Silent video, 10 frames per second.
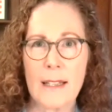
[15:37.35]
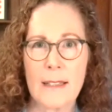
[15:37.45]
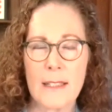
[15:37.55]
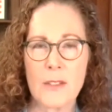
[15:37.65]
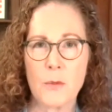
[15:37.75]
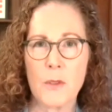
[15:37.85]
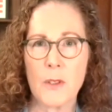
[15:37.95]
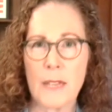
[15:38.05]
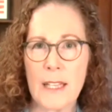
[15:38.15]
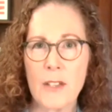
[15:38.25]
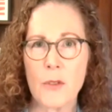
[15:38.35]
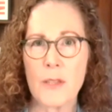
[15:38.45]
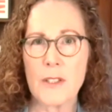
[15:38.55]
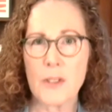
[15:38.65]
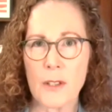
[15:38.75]
This will
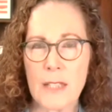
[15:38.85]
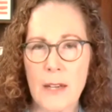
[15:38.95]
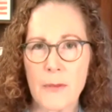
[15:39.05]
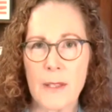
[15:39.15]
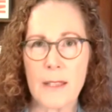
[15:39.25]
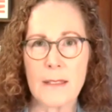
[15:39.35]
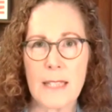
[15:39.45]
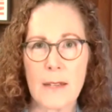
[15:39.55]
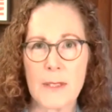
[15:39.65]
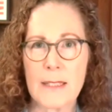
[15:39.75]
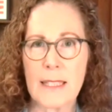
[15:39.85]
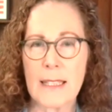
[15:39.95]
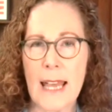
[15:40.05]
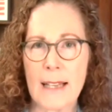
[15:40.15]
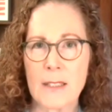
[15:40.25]
increase our
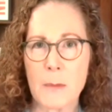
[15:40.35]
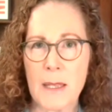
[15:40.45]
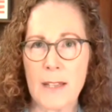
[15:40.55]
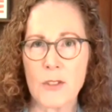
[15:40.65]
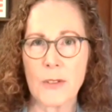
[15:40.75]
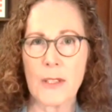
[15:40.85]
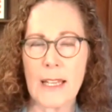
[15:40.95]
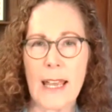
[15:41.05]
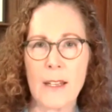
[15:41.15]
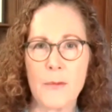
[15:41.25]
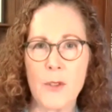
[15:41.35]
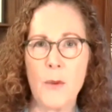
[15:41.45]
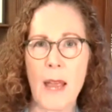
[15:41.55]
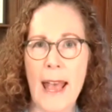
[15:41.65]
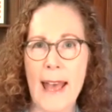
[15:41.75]
deficit exponentially. And if
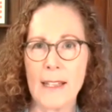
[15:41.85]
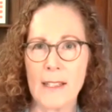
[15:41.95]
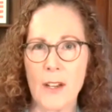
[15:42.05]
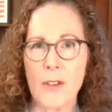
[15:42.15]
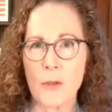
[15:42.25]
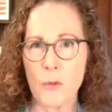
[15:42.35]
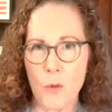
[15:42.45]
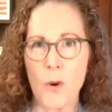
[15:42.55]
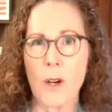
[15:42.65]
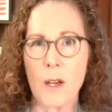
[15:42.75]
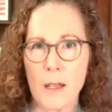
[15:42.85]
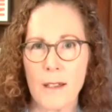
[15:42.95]
you add another war